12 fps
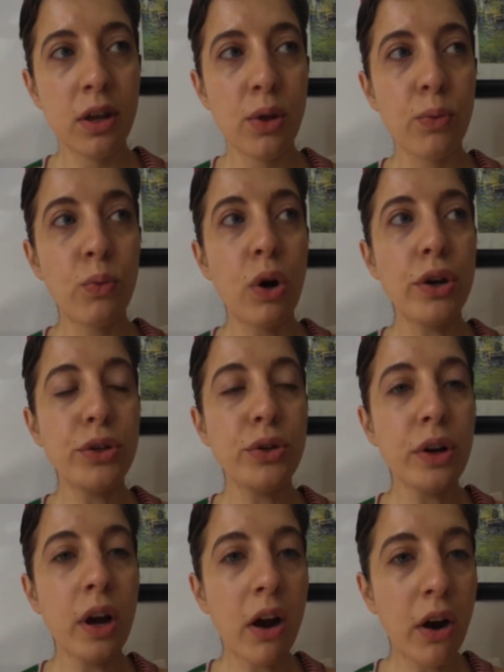what your
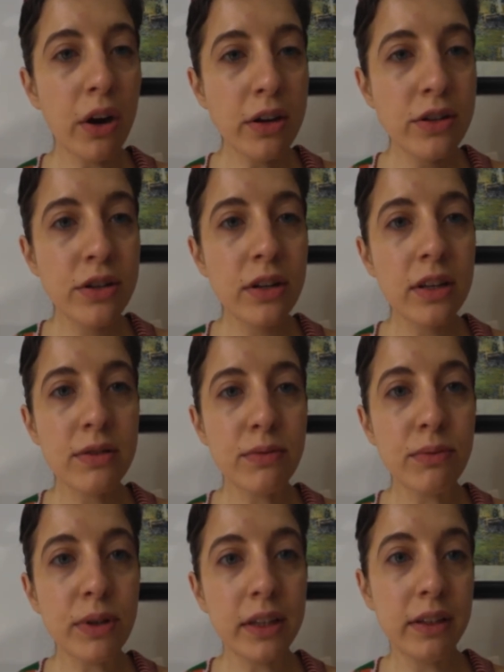heart is
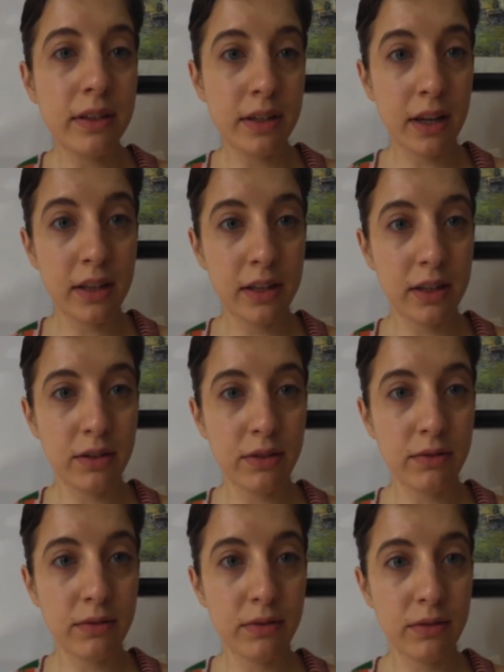really telling you.
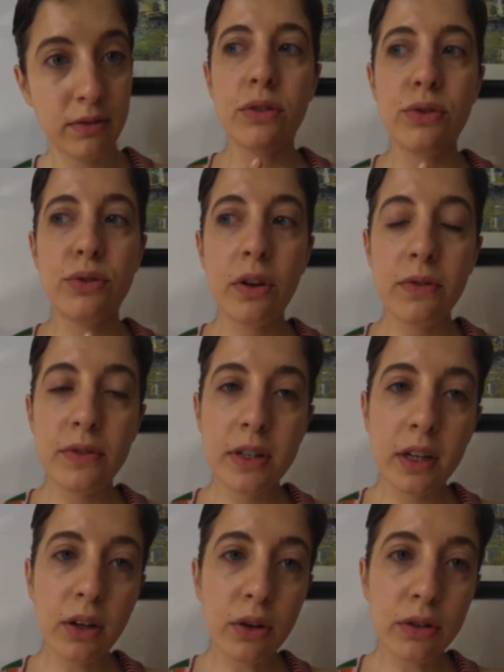
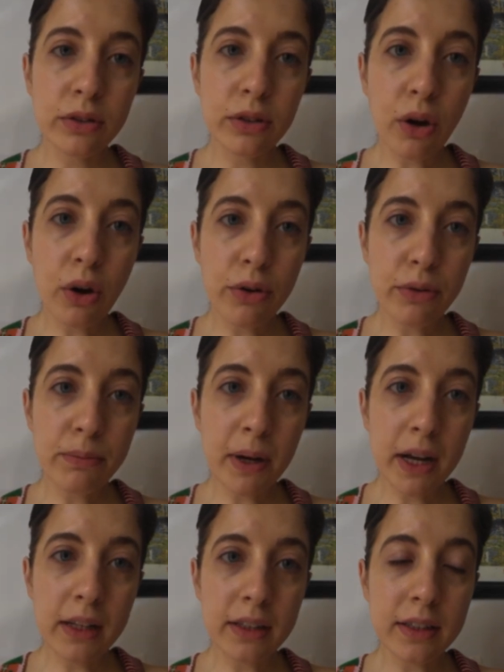Drifting on
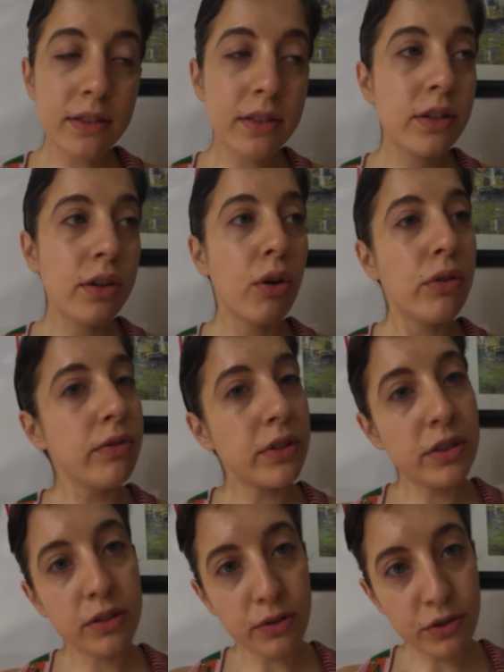autopilot, over
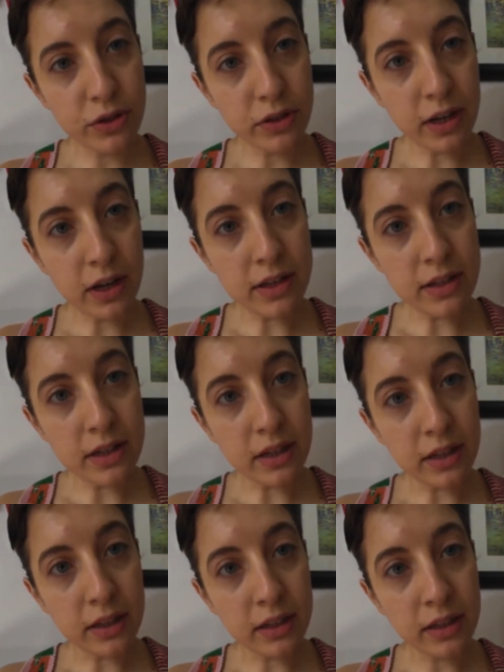
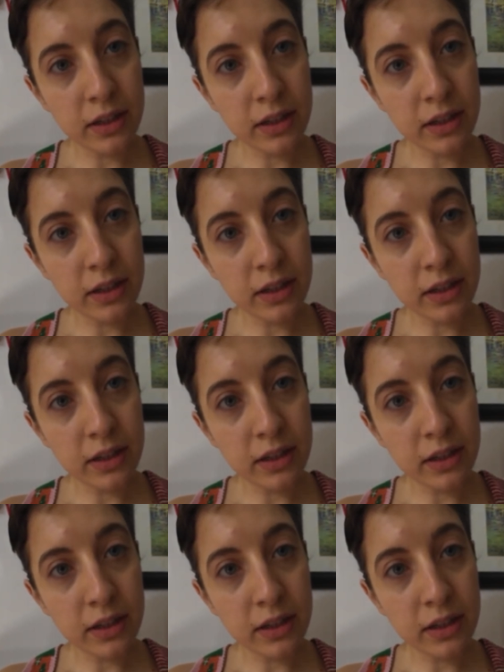socializing,